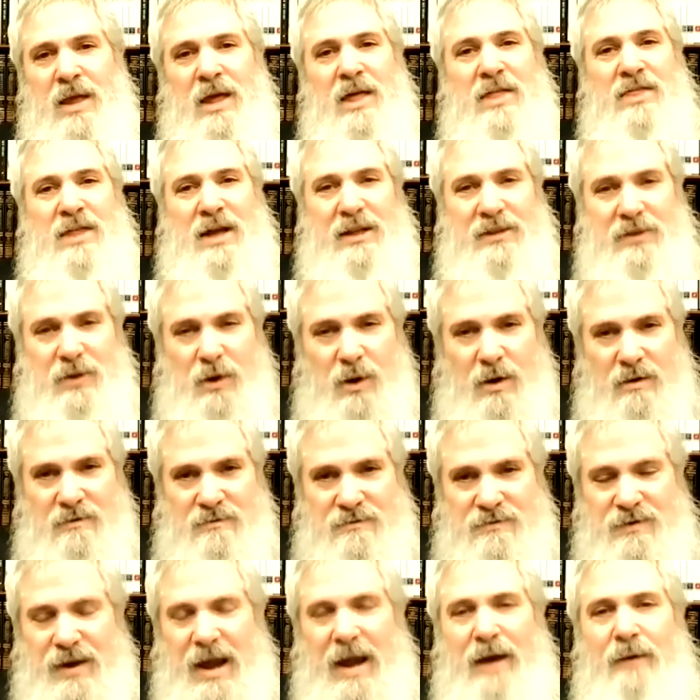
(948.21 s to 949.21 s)
that there are
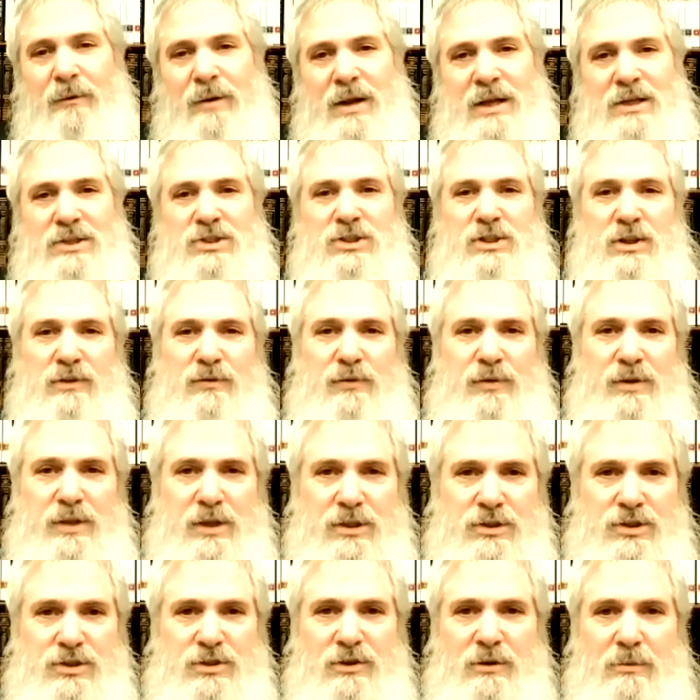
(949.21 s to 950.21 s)
various different
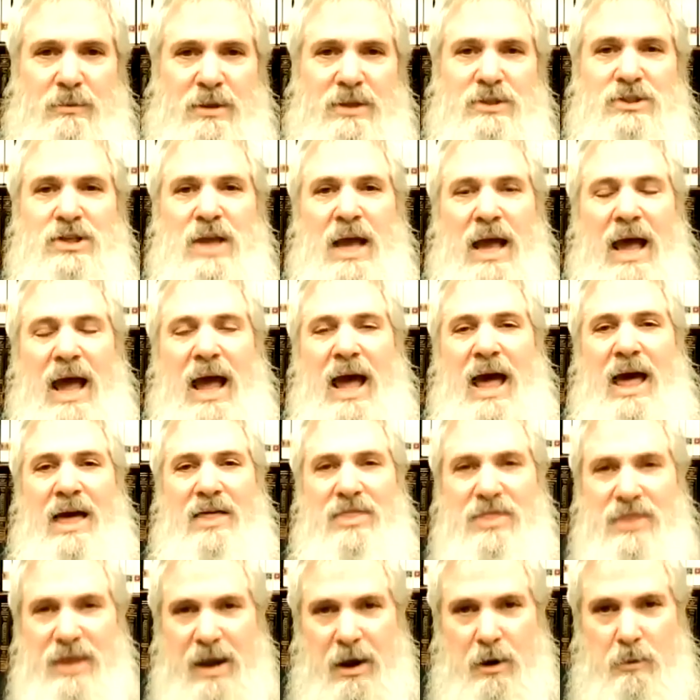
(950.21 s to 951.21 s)
instruments
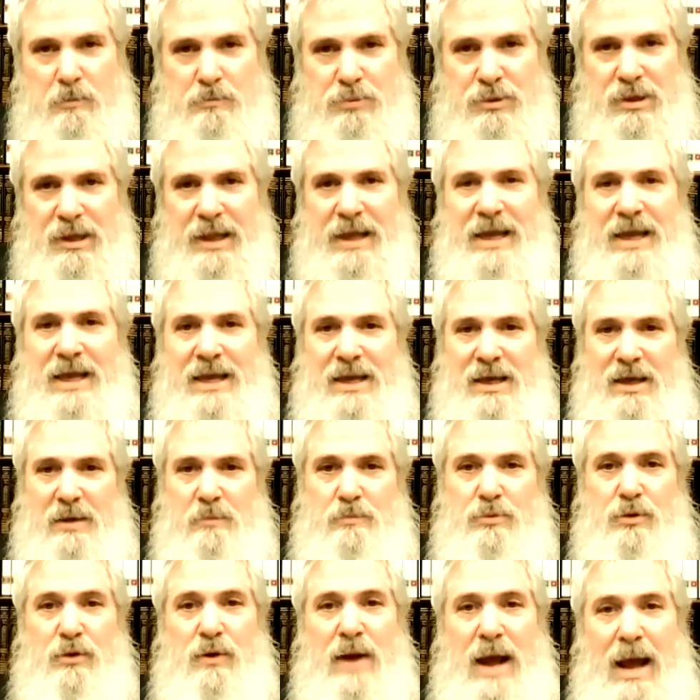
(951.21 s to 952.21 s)
and they're playing
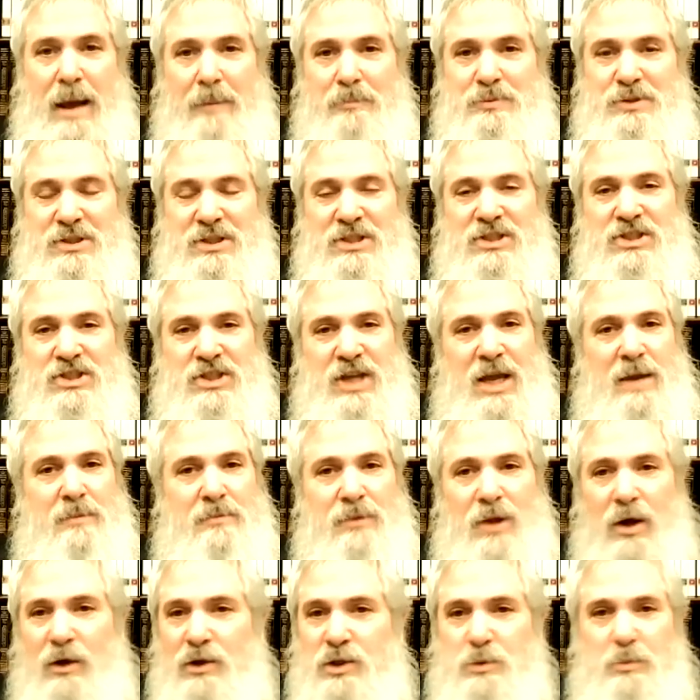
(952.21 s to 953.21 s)
perhaps the same
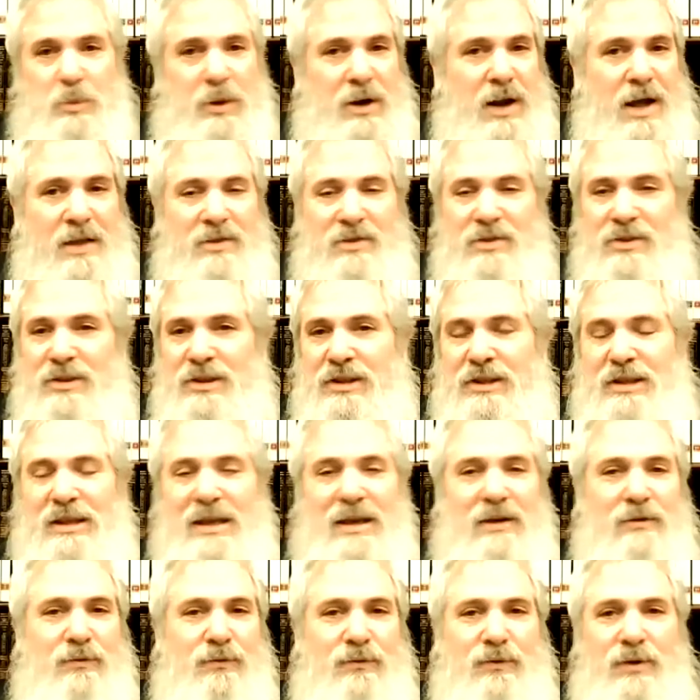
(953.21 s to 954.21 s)
notes, but on
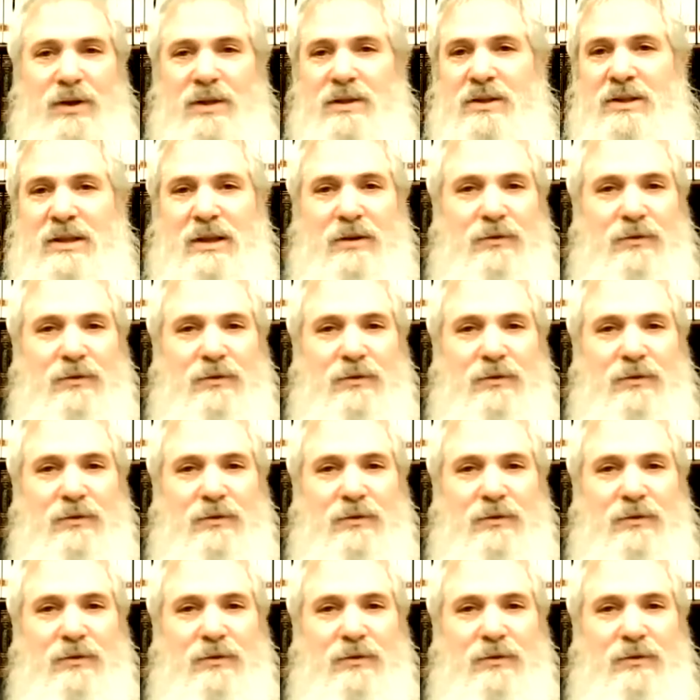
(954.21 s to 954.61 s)
different